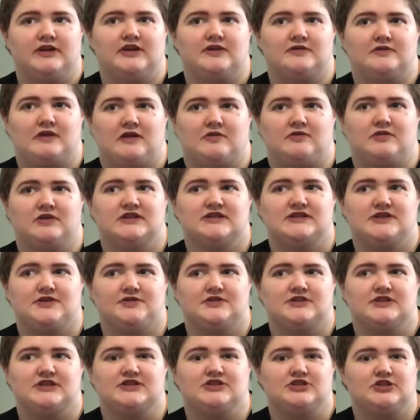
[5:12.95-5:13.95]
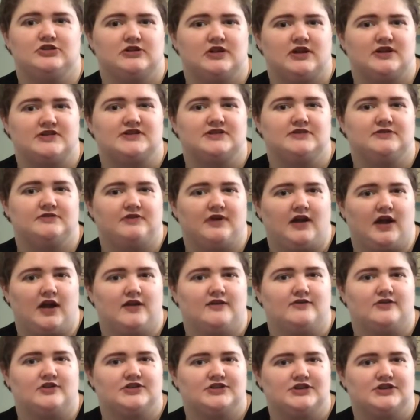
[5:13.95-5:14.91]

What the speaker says: I want to say it was in 2005 or